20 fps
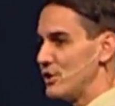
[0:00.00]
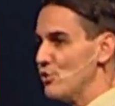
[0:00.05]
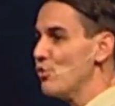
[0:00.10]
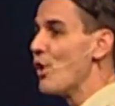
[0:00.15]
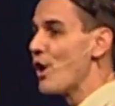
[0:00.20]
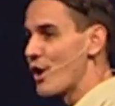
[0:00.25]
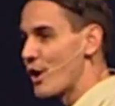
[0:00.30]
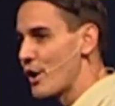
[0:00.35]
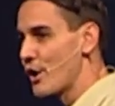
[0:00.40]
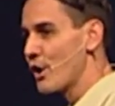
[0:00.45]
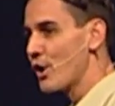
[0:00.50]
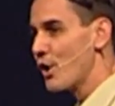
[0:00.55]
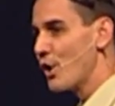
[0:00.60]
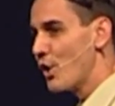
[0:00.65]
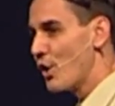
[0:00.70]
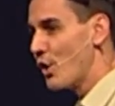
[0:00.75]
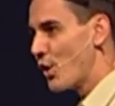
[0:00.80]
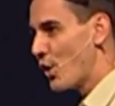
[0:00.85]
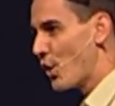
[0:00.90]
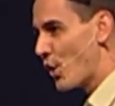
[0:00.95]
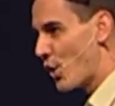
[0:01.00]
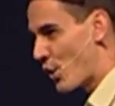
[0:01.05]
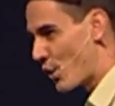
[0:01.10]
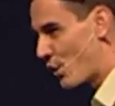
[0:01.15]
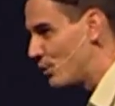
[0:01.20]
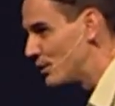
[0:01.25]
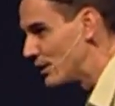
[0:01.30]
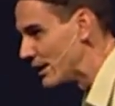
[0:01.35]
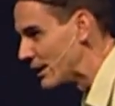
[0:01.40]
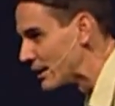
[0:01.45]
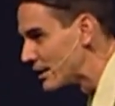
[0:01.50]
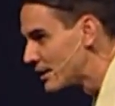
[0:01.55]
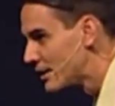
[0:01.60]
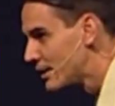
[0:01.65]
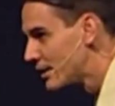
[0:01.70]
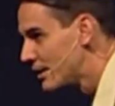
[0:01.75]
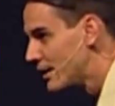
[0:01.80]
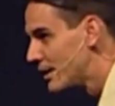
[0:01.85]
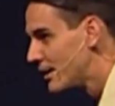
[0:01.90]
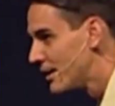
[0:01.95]
you are holy.
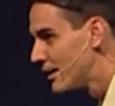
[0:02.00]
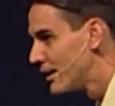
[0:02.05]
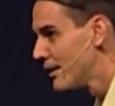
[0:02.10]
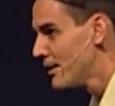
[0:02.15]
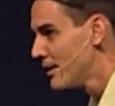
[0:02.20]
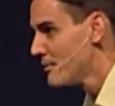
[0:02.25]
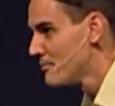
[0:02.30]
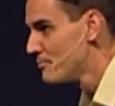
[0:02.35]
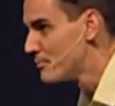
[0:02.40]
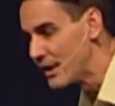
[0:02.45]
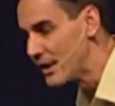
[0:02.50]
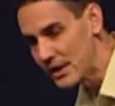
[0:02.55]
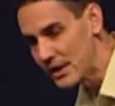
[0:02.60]
But